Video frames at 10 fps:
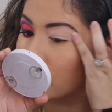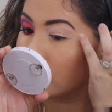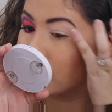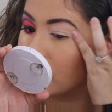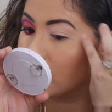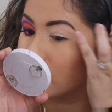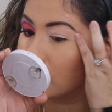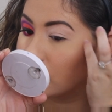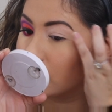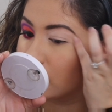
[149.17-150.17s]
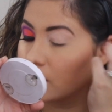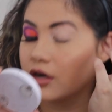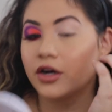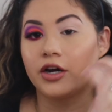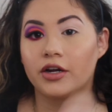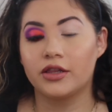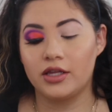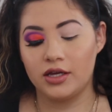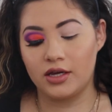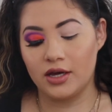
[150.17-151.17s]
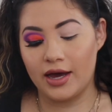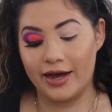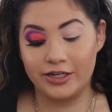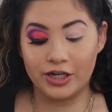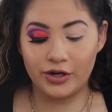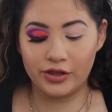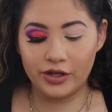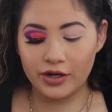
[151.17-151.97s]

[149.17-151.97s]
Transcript: like hurt the eyeshadow